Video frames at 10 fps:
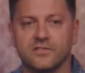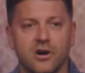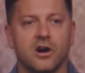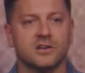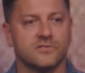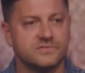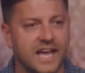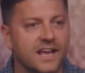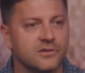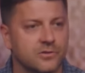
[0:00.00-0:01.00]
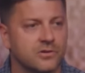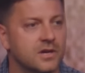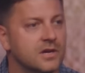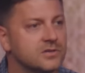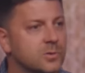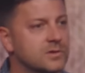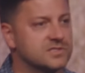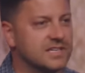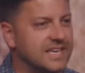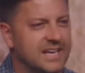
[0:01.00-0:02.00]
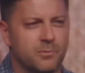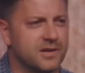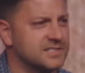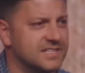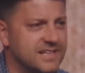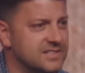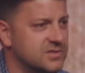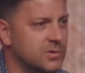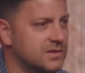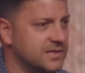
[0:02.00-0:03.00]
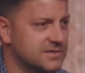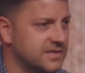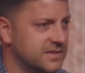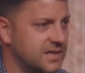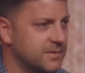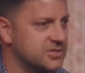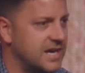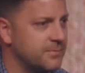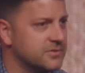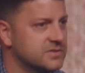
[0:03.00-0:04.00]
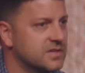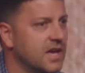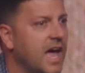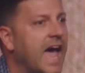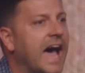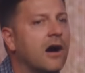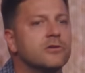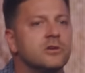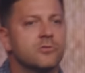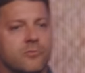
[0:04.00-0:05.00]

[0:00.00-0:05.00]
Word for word: the heart of Daniel towards the king. We're going to see that so clearly in the coming chapters. How do you